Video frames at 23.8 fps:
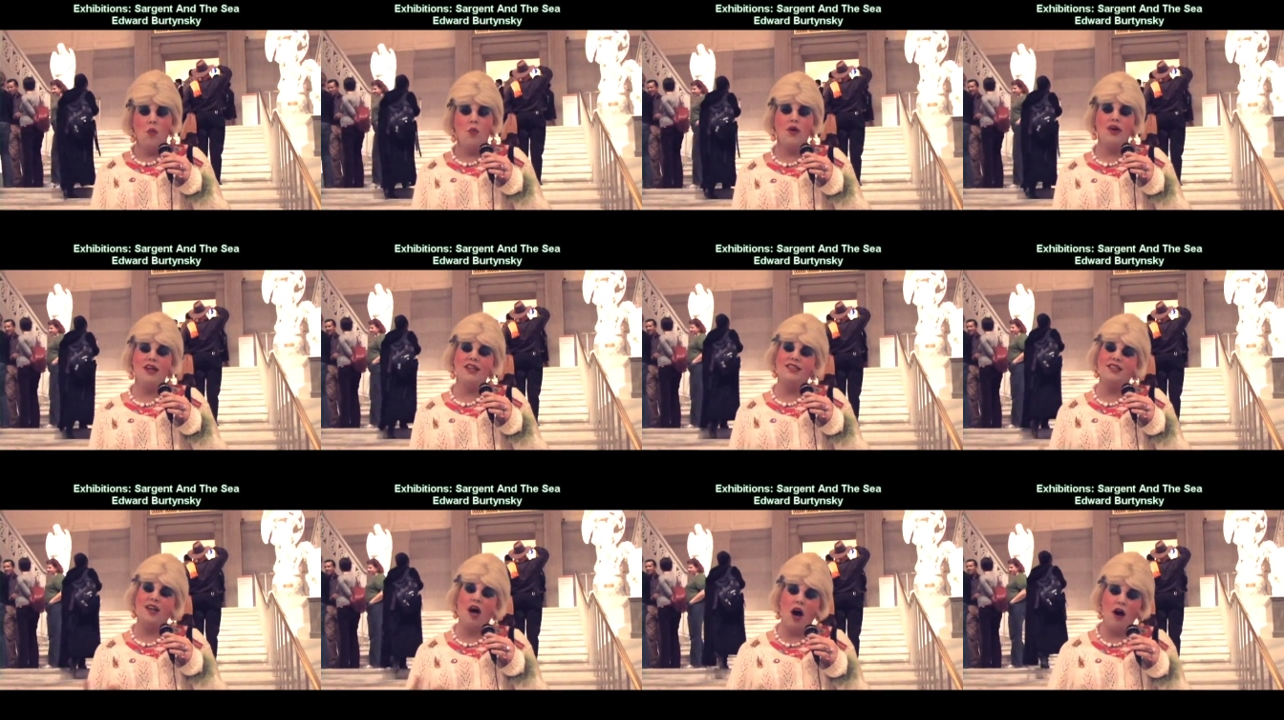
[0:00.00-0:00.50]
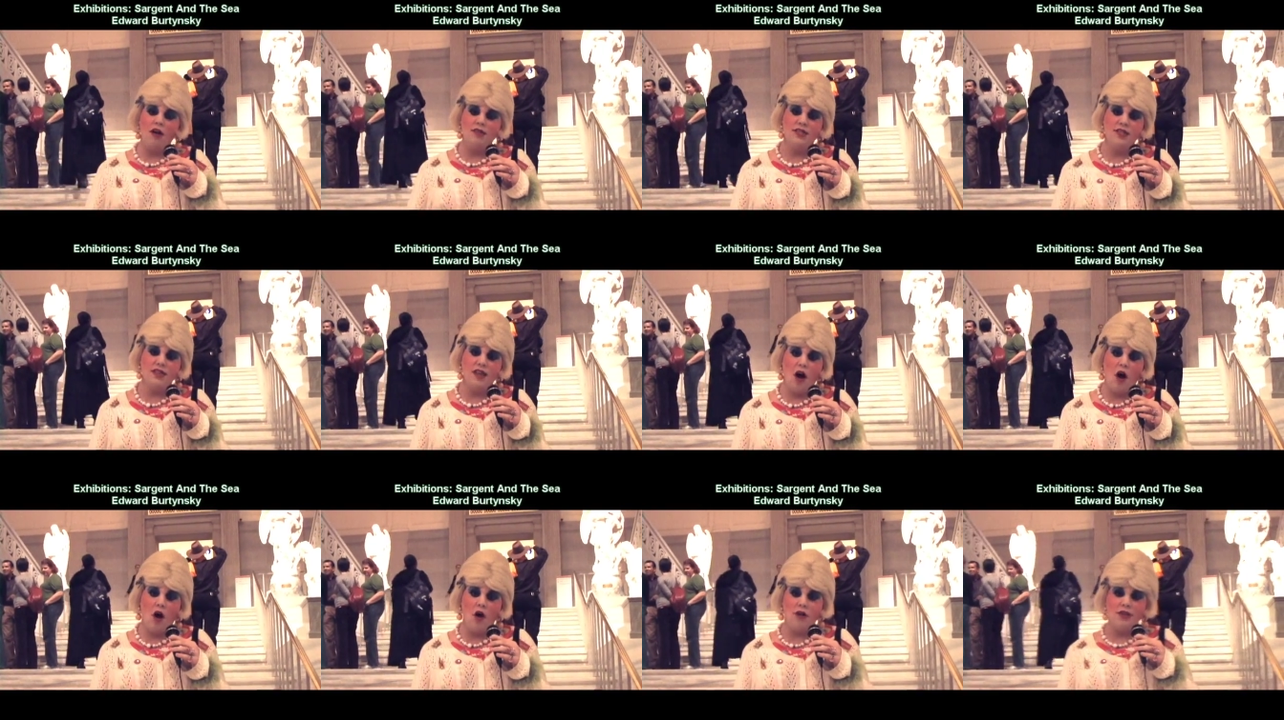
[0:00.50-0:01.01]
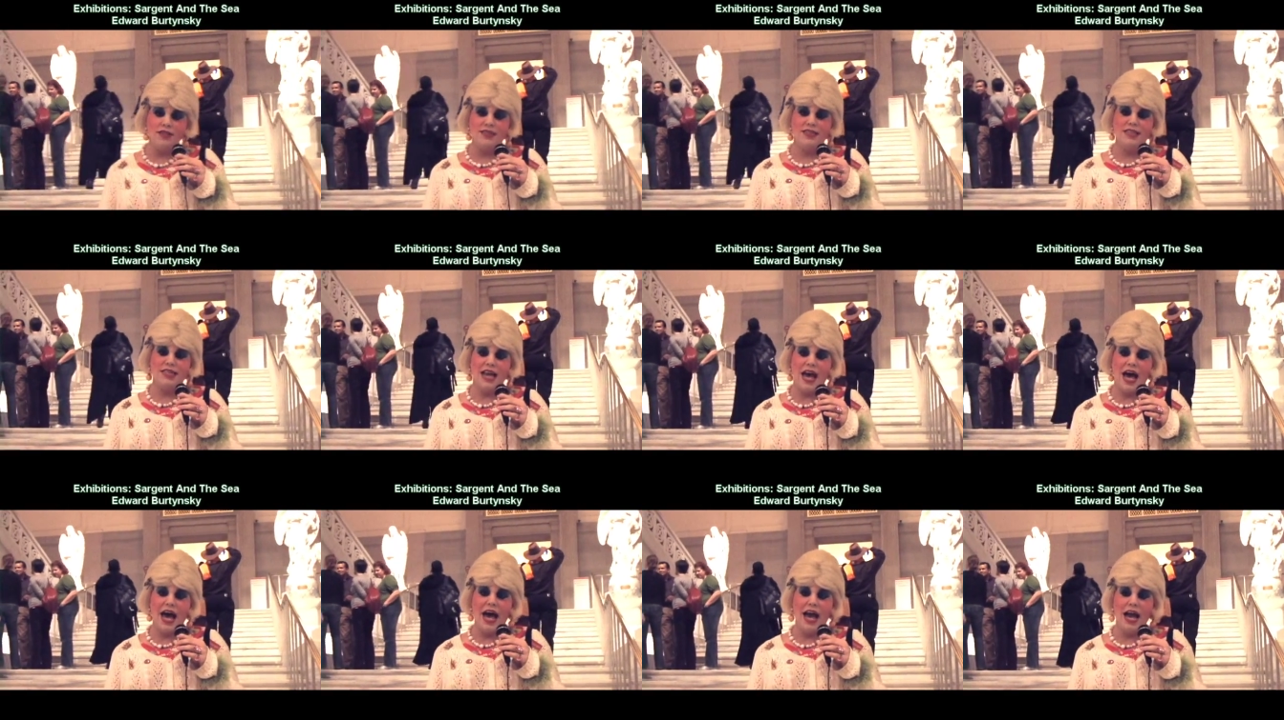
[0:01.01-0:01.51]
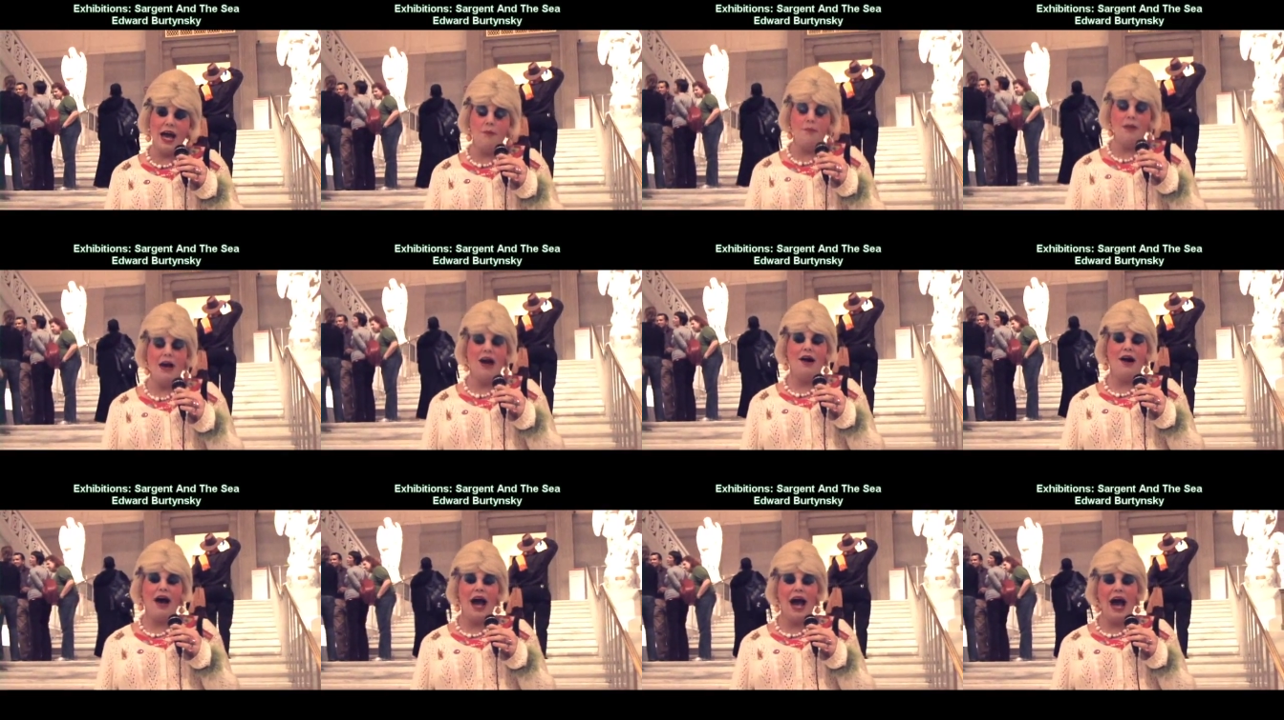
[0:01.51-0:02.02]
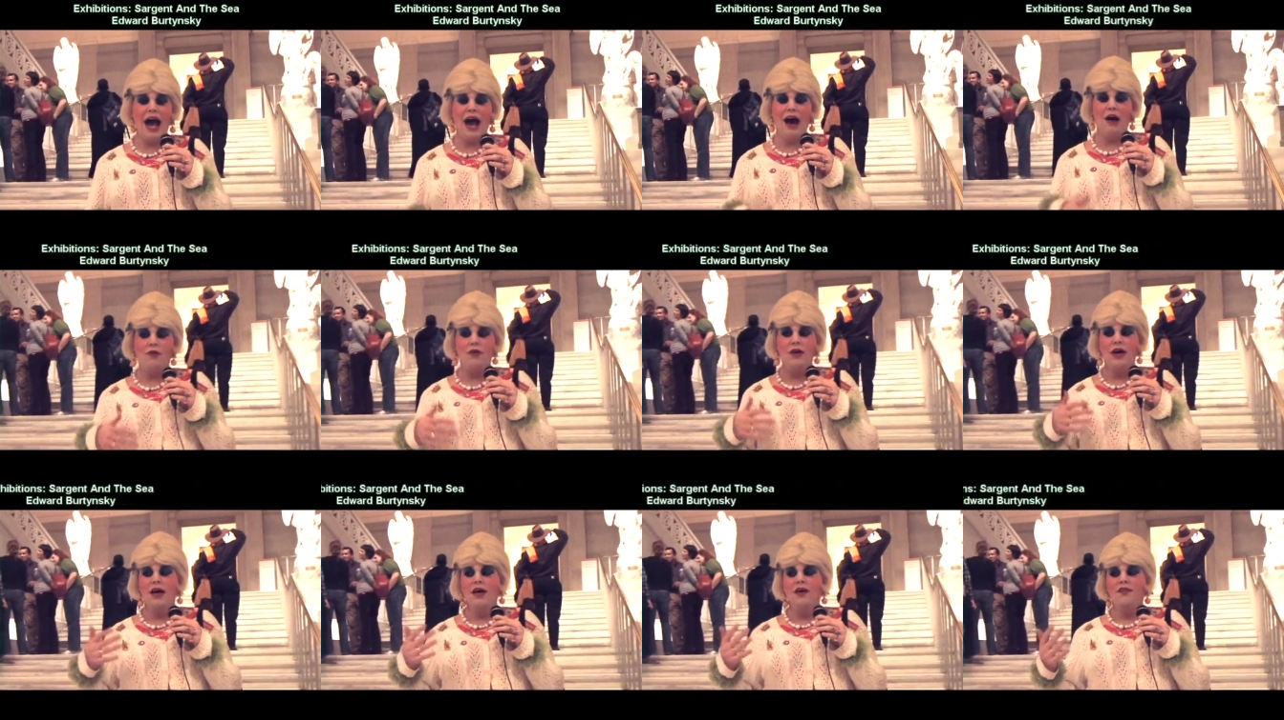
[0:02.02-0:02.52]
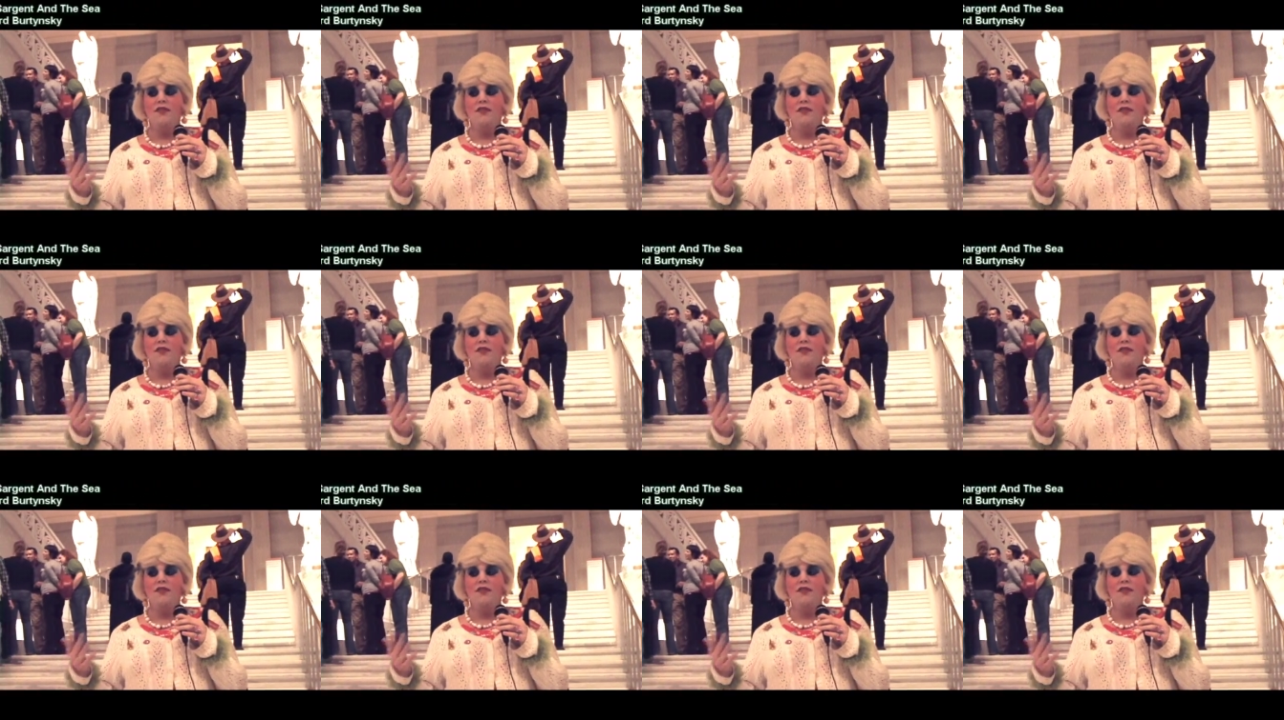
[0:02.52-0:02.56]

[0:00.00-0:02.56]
We're going to talk to the artists today about how